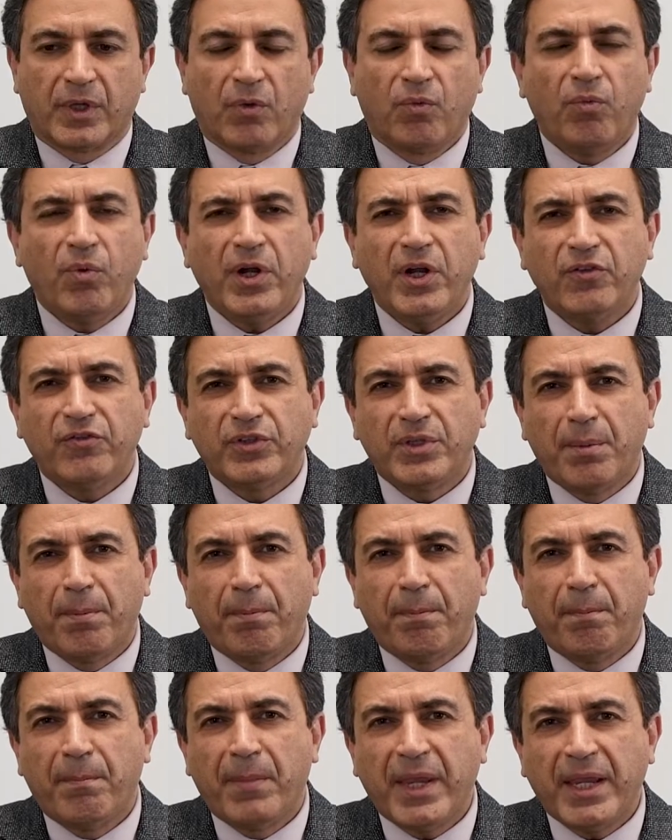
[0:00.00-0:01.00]
One of the
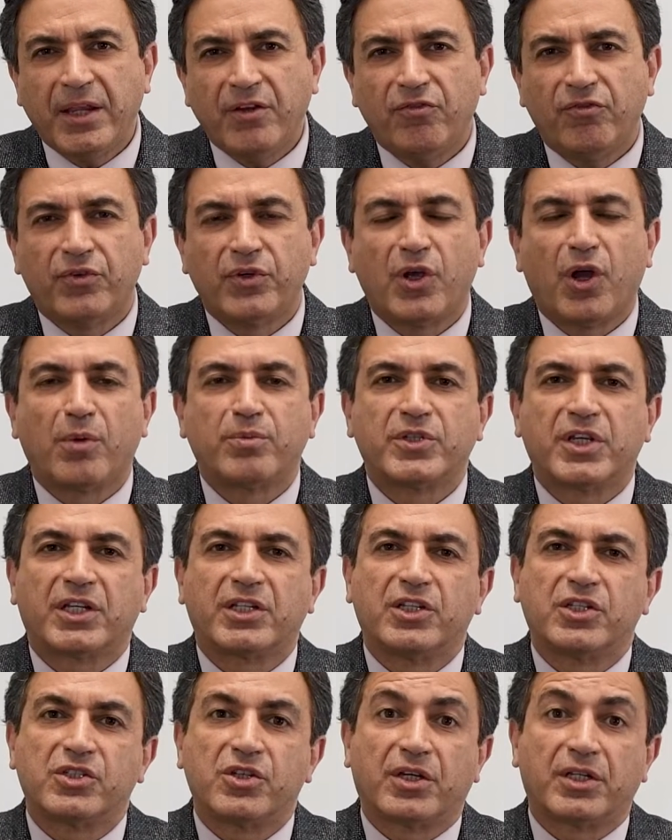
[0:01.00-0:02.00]
main free object
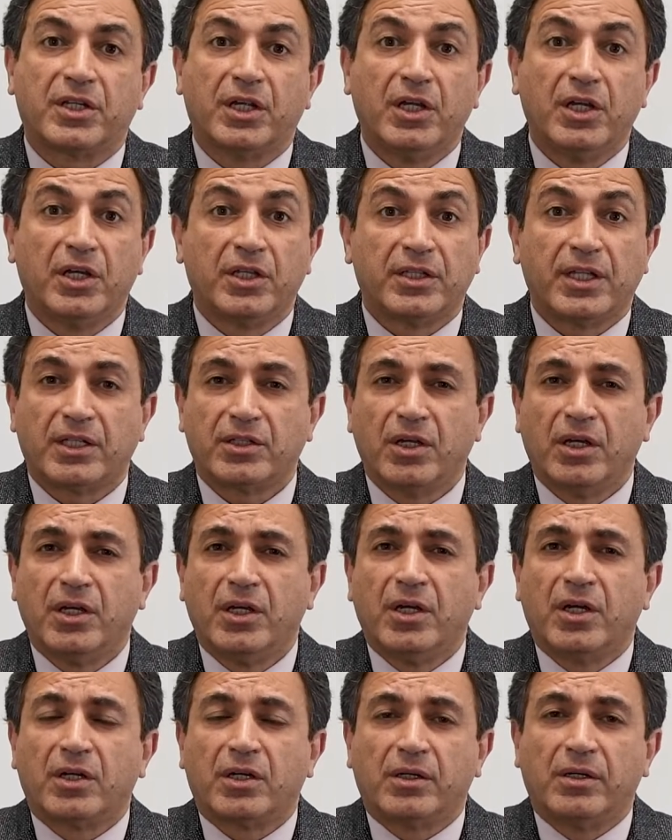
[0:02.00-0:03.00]
design that
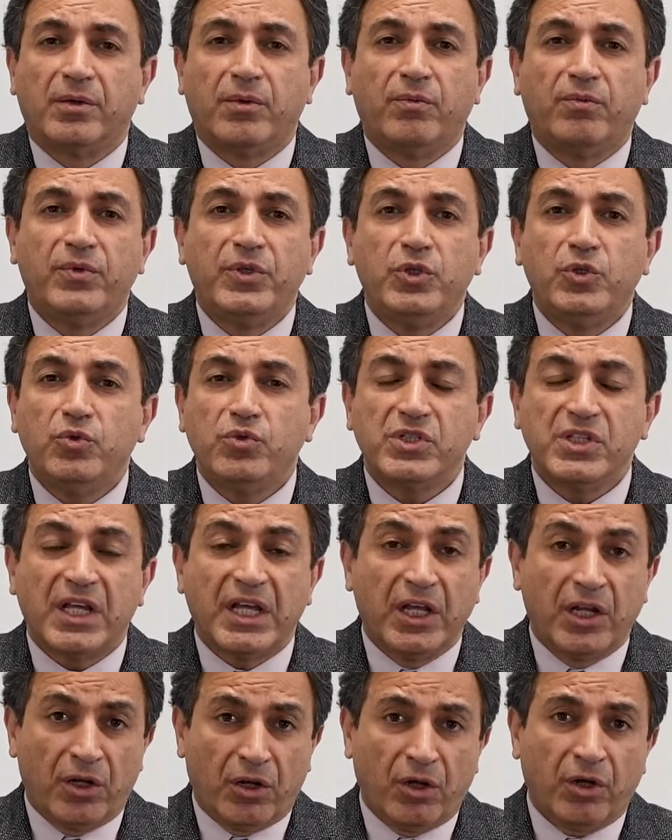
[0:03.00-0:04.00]
uh, we use
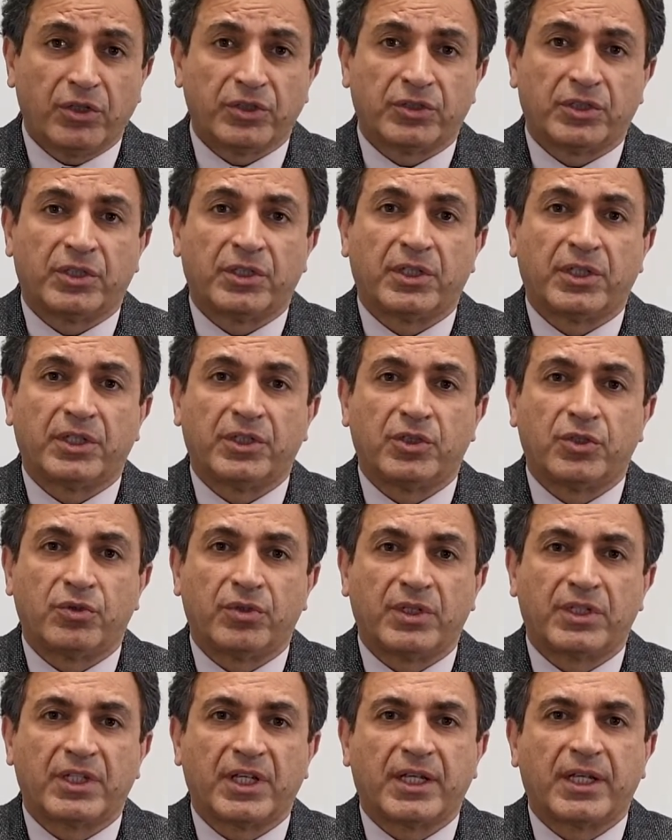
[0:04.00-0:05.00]
a lot
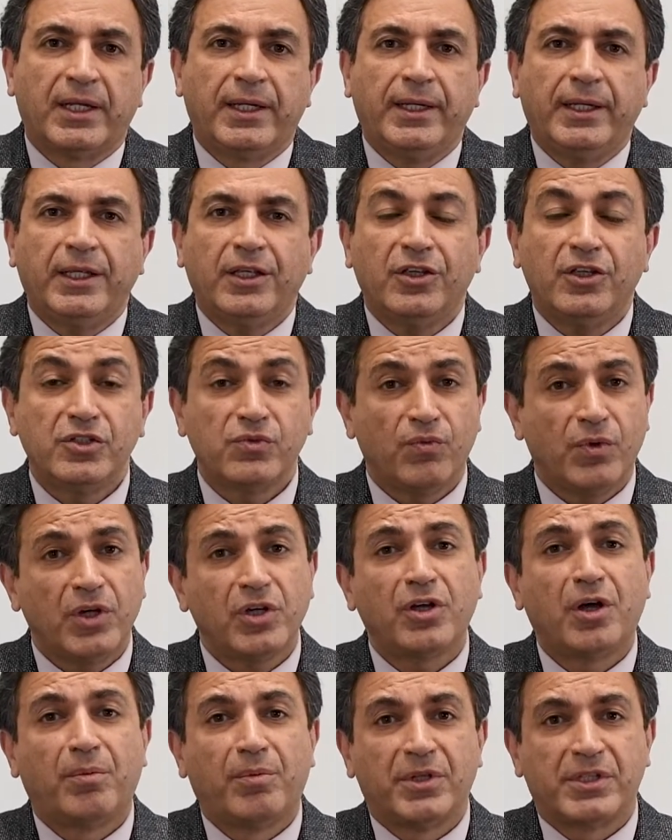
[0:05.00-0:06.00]
during the clinic is one
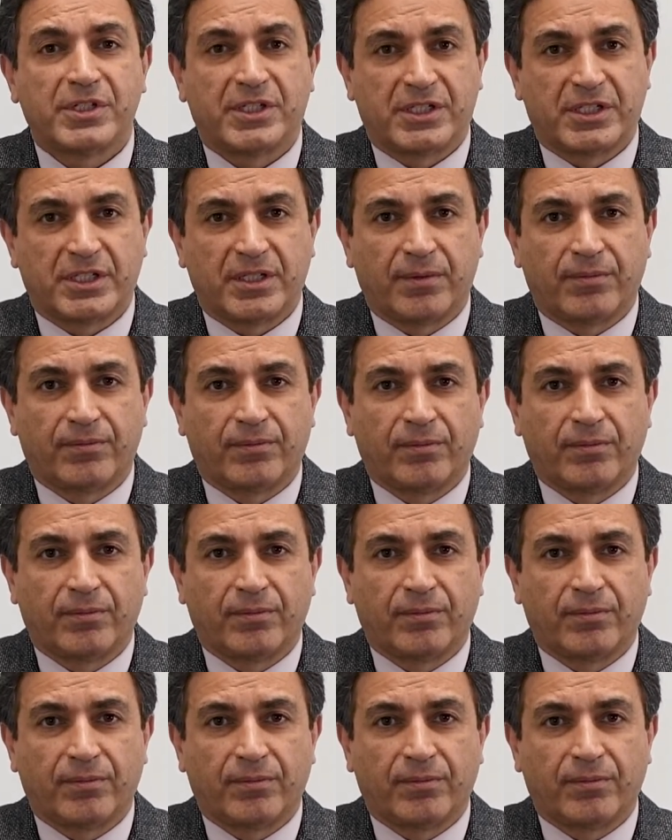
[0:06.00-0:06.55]
couple system.